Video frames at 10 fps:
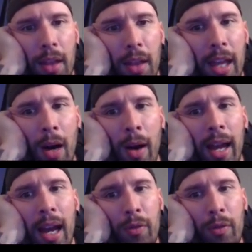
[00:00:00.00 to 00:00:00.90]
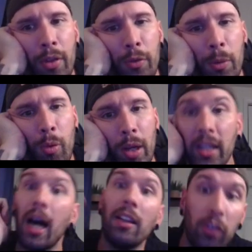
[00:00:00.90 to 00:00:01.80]
And now I have the
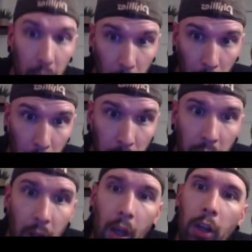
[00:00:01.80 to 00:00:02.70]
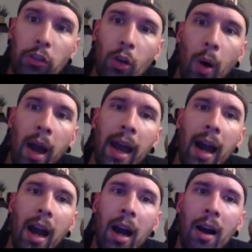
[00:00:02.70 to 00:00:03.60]
3.00s. So I
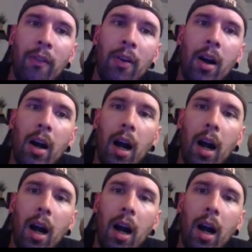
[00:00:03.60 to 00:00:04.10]
have